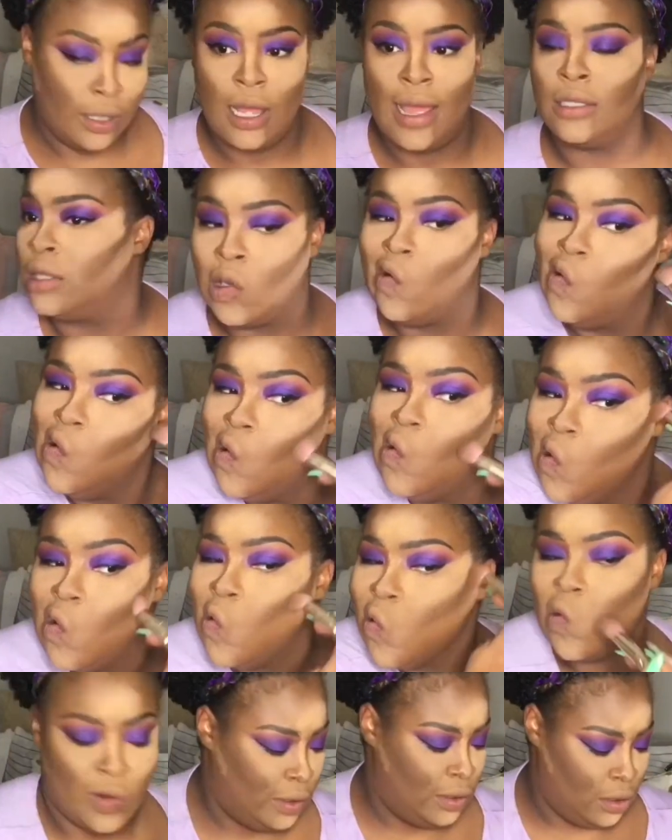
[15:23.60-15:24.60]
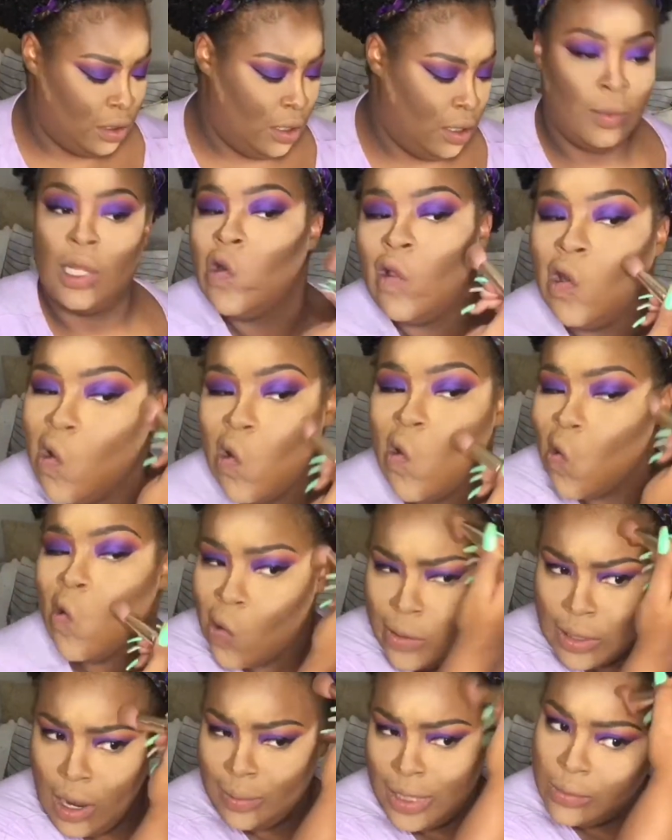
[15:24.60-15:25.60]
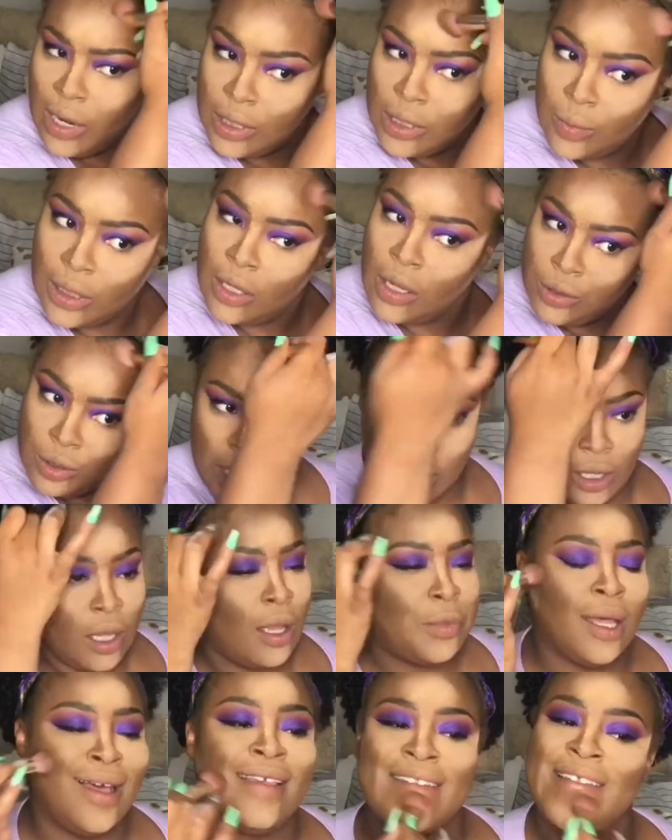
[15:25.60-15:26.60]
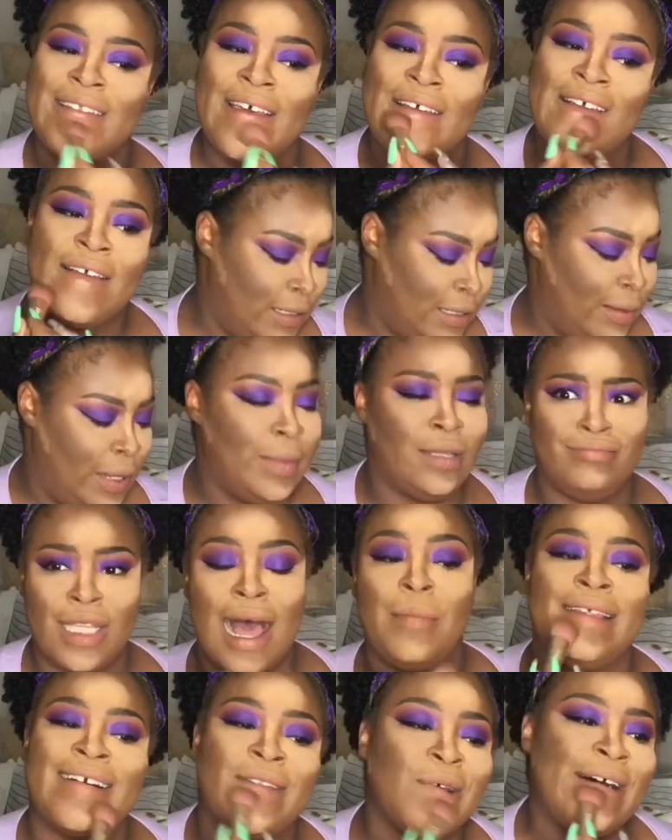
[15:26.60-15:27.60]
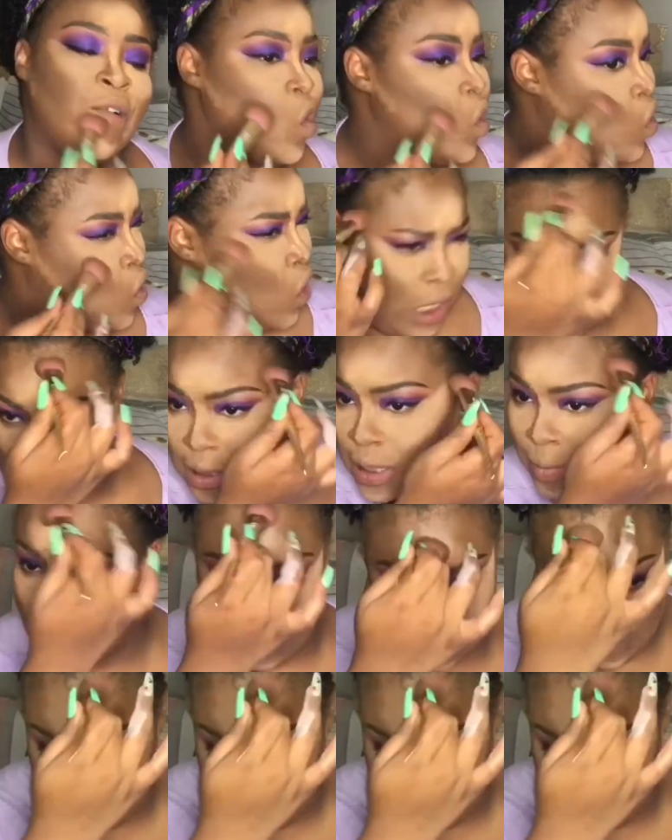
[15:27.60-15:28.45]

Debutante and Donut mixed together. One has like a really